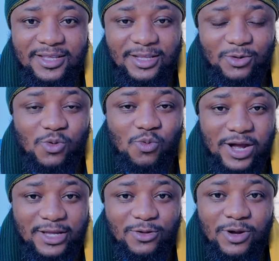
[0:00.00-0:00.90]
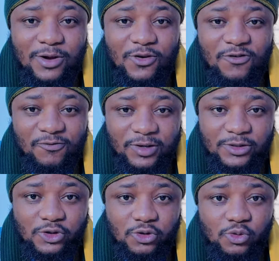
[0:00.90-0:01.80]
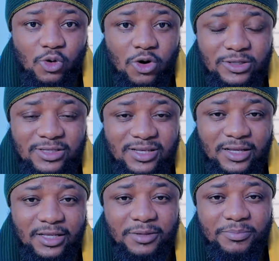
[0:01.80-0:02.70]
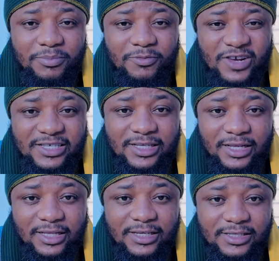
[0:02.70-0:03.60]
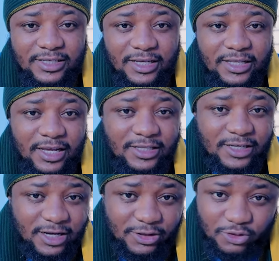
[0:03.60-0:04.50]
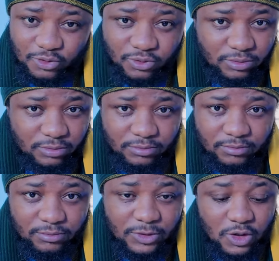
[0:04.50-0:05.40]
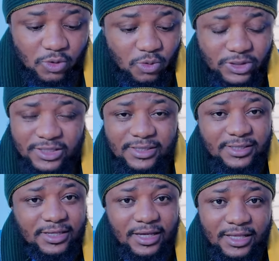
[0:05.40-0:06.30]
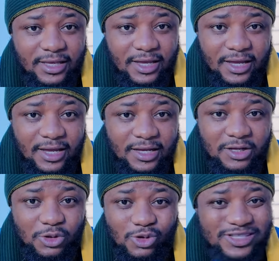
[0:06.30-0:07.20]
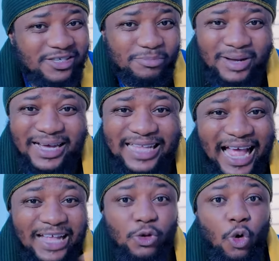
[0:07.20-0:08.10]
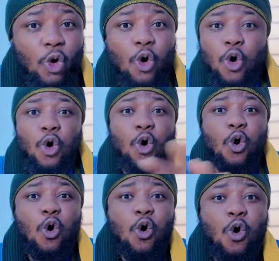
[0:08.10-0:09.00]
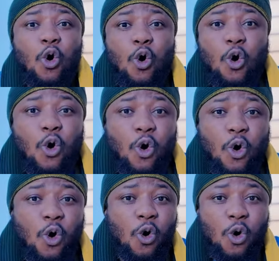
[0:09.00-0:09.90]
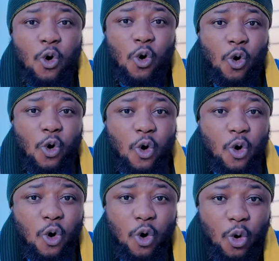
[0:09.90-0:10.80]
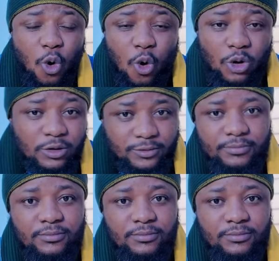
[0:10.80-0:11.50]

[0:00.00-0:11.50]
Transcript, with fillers: They will whine you and convince you. Honestly, the first lady is saying the entire truth. What she's saying here, nothing bad at all.